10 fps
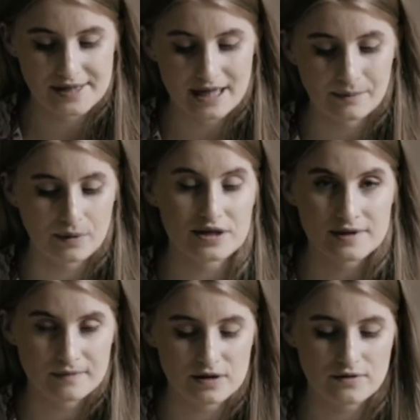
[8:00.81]
it, but
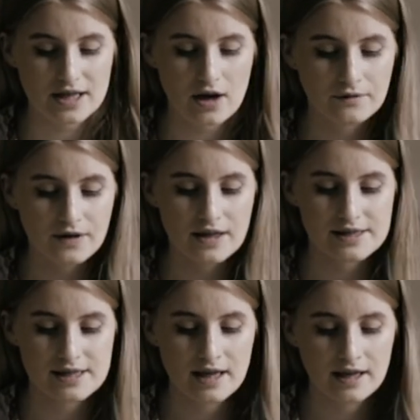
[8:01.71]
it's really
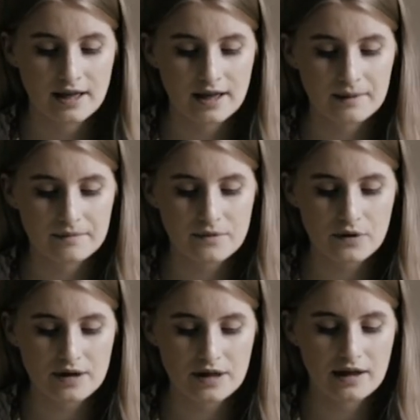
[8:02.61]
obvious.
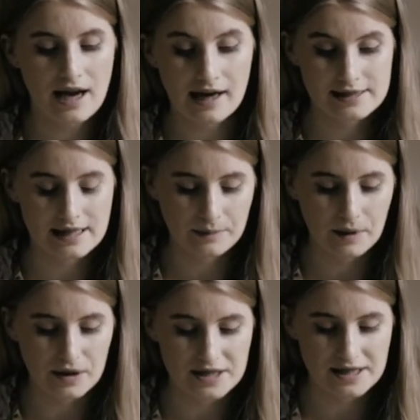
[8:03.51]
Nothing that you can
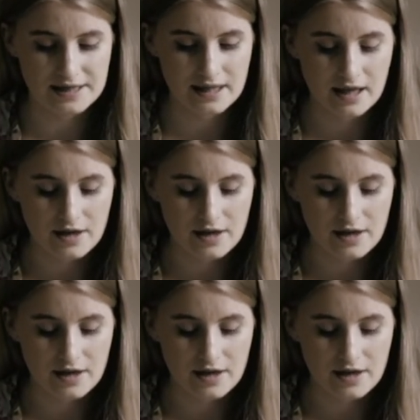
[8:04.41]
accidentally purchase.